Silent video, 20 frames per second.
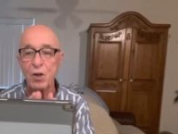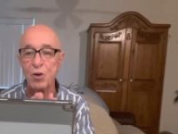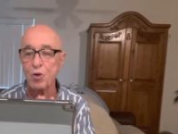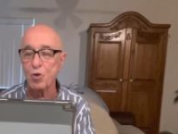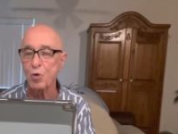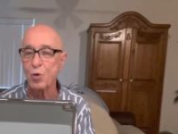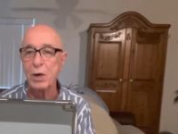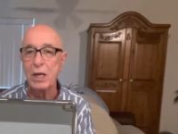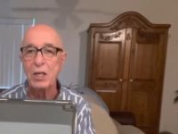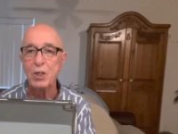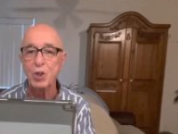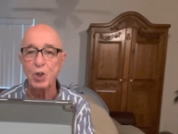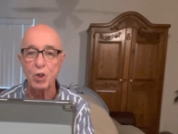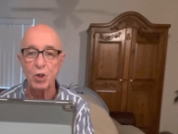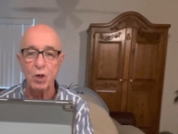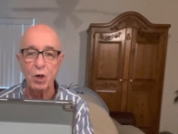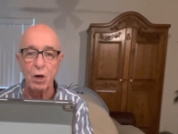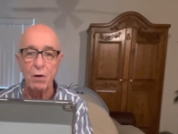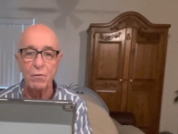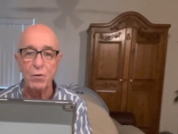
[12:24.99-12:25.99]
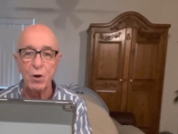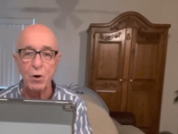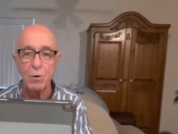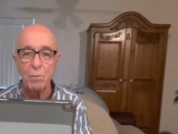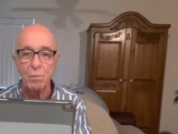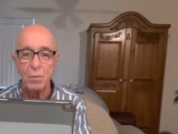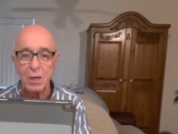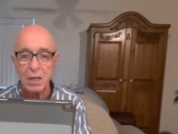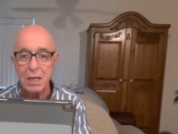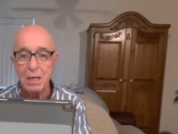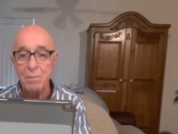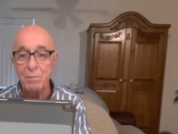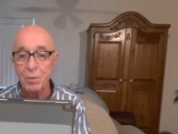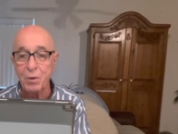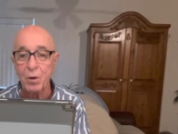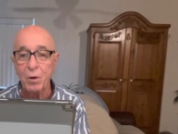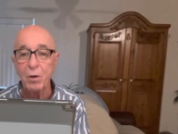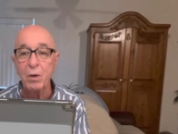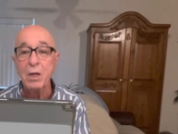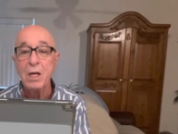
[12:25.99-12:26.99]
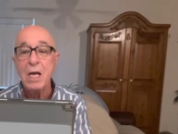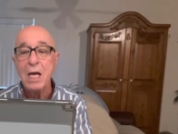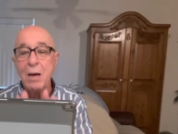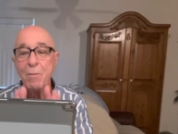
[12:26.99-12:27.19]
treasure of their people,